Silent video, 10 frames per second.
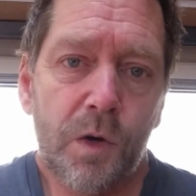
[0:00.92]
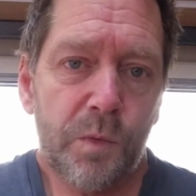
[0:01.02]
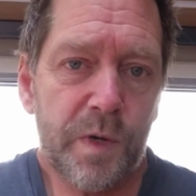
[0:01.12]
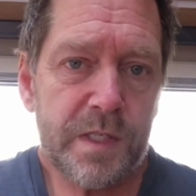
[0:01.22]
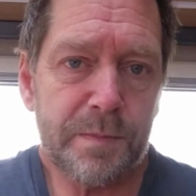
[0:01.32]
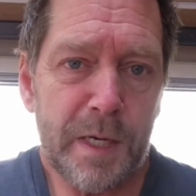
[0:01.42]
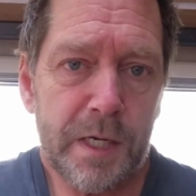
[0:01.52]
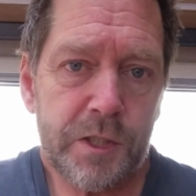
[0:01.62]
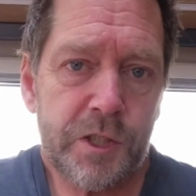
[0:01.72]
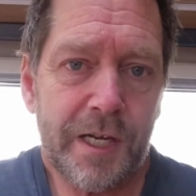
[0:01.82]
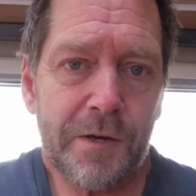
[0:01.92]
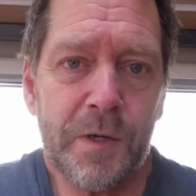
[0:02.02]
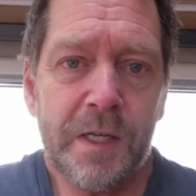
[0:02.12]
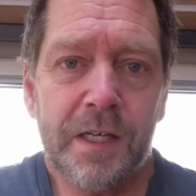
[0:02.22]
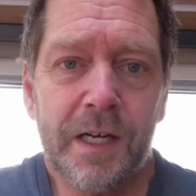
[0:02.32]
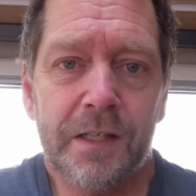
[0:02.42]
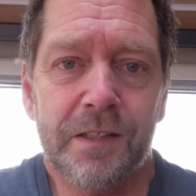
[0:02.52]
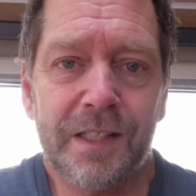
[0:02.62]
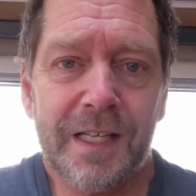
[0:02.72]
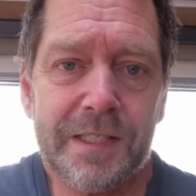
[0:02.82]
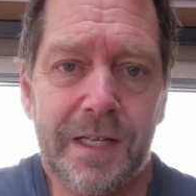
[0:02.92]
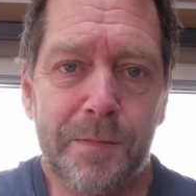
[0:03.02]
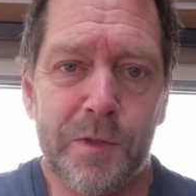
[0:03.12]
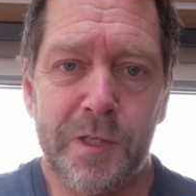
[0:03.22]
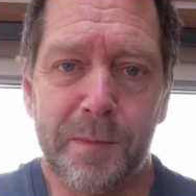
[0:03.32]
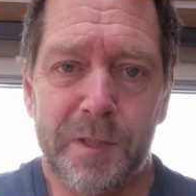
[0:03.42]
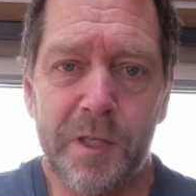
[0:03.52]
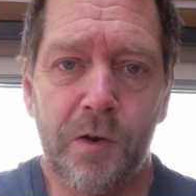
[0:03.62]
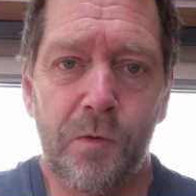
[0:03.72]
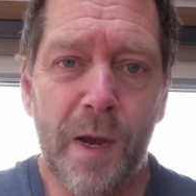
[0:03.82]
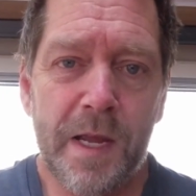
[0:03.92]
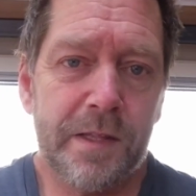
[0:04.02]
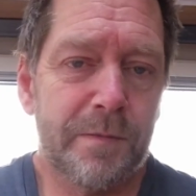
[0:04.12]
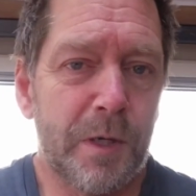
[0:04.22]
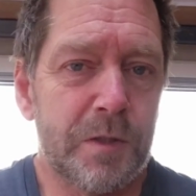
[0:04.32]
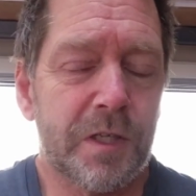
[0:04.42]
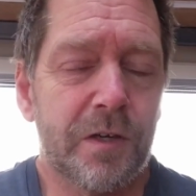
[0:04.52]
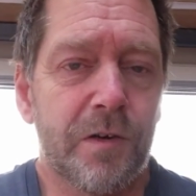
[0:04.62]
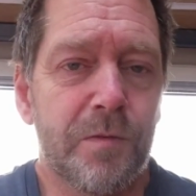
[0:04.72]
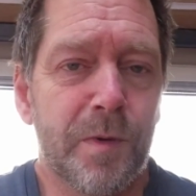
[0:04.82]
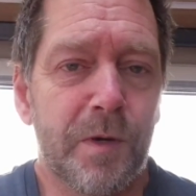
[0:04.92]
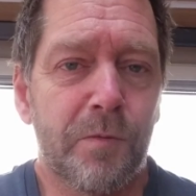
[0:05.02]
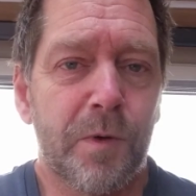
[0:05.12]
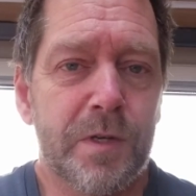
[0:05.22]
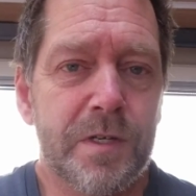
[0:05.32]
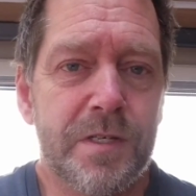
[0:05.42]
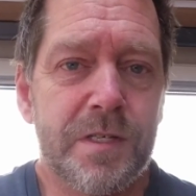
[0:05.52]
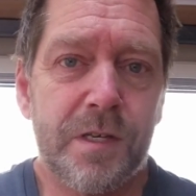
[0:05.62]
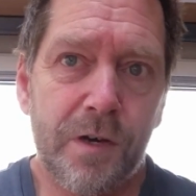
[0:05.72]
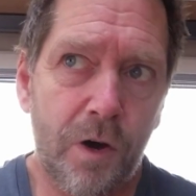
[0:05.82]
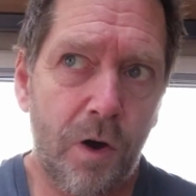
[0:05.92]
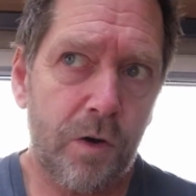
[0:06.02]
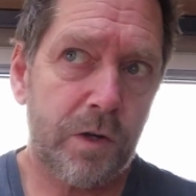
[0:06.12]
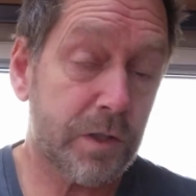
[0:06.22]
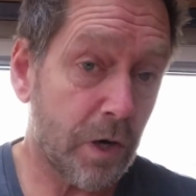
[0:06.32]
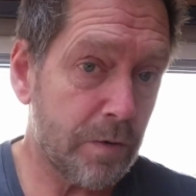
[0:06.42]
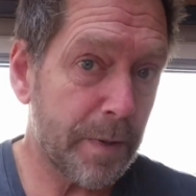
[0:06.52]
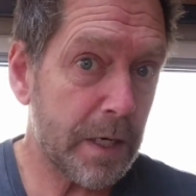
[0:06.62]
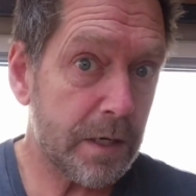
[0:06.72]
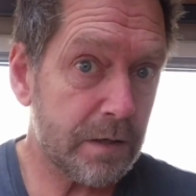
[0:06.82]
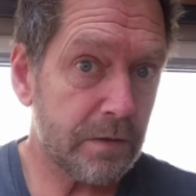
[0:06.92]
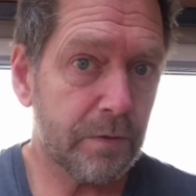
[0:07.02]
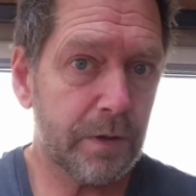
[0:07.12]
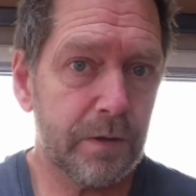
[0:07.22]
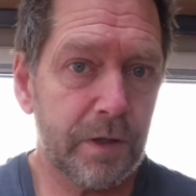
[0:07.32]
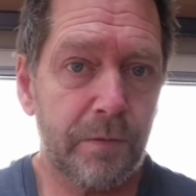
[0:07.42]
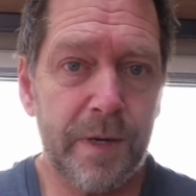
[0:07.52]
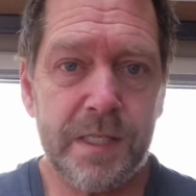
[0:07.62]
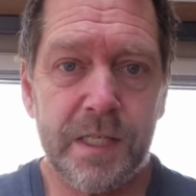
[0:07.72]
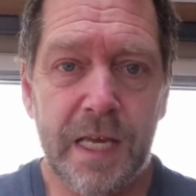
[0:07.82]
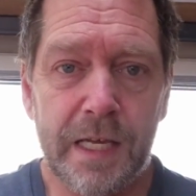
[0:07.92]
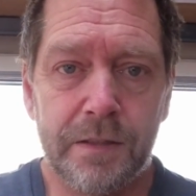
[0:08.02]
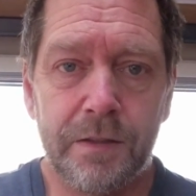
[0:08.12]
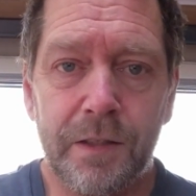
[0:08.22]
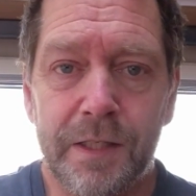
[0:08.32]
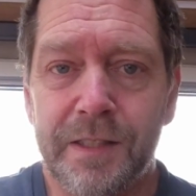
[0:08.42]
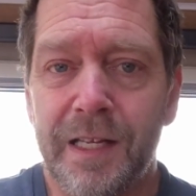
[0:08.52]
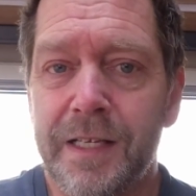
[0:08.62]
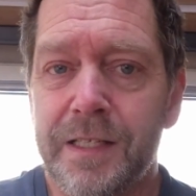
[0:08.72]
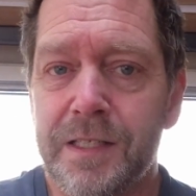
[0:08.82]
We're into March now, and the last time I was able to go away in the motorhome was October, when I went to Kendal in the Lake